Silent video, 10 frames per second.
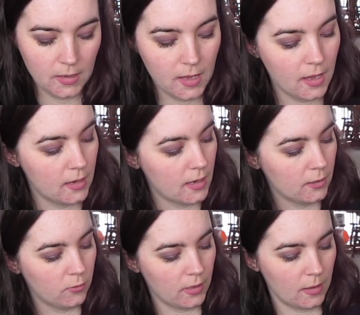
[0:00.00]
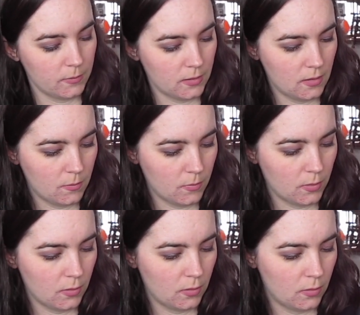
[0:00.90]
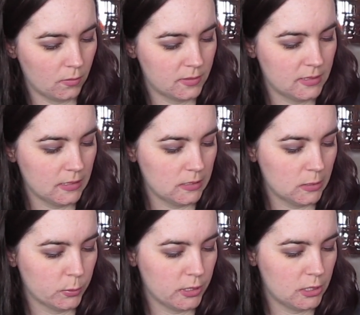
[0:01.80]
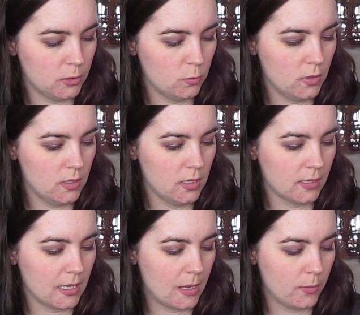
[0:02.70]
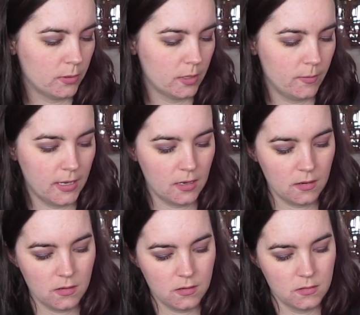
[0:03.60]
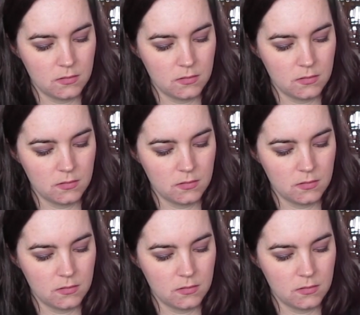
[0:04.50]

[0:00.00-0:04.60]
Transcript: and I grabbed number 6321 Cabo Cabana.